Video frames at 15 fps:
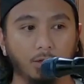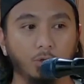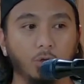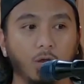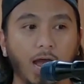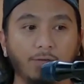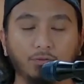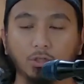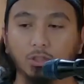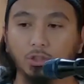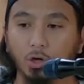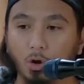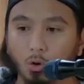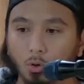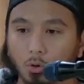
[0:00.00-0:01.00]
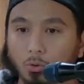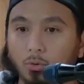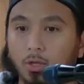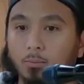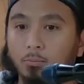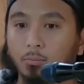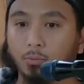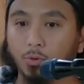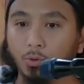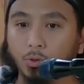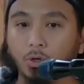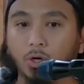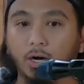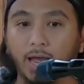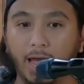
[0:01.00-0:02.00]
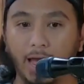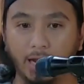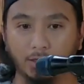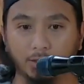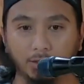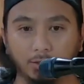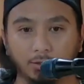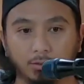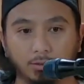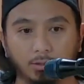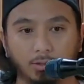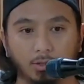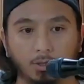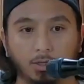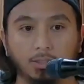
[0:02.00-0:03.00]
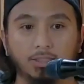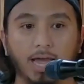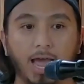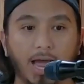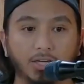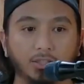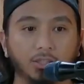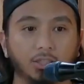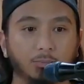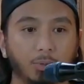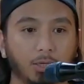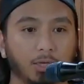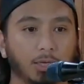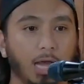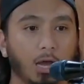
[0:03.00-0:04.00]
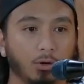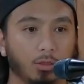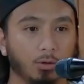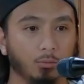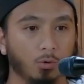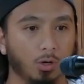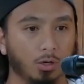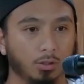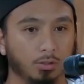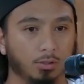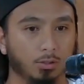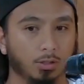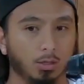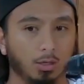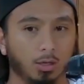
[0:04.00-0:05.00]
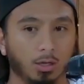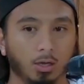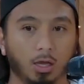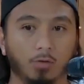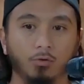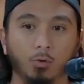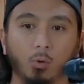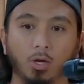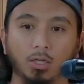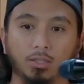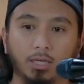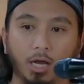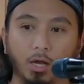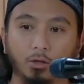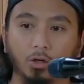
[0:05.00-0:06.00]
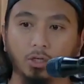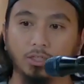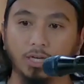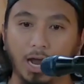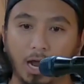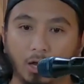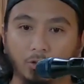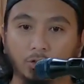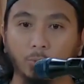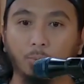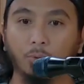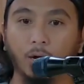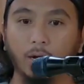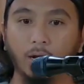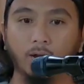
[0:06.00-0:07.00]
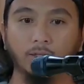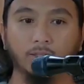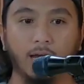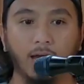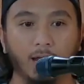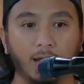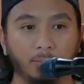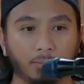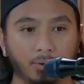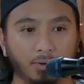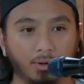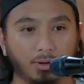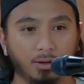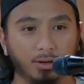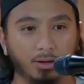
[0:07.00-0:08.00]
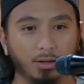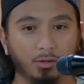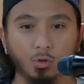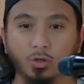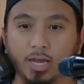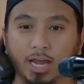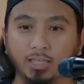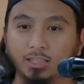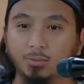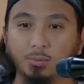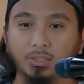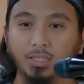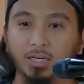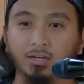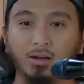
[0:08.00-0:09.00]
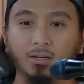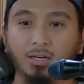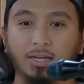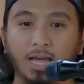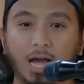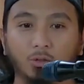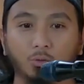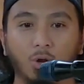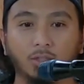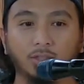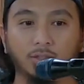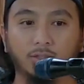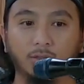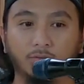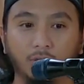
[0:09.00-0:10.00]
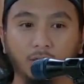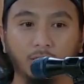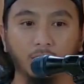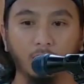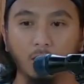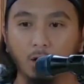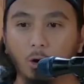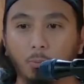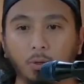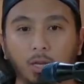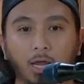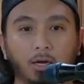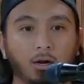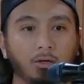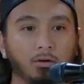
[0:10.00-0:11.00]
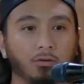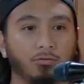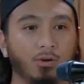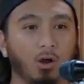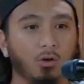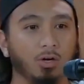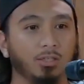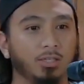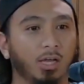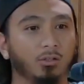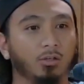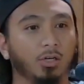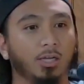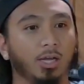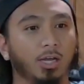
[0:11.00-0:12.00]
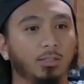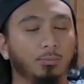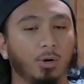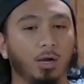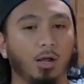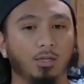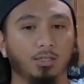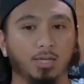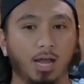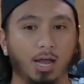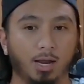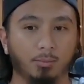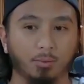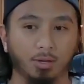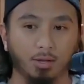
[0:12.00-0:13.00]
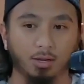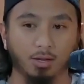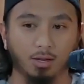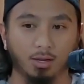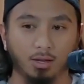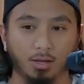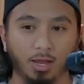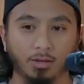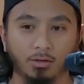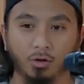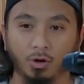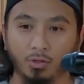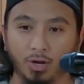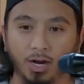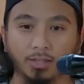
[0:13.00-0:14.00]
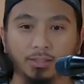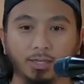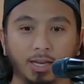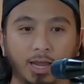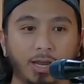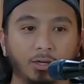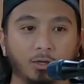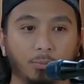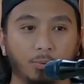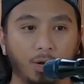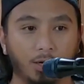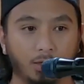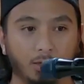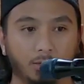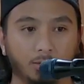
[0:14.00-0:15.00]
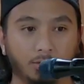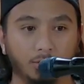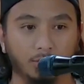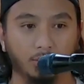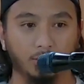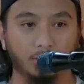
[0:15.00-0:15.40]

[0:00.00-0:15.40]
You have to show them through your actions, because actions speak louder than words. If you want to tell your child to pray on time, you can't just be sitting on the couch watching T V or playing on your phone and telling your kids to pray on time, and you're there delaying your prayers.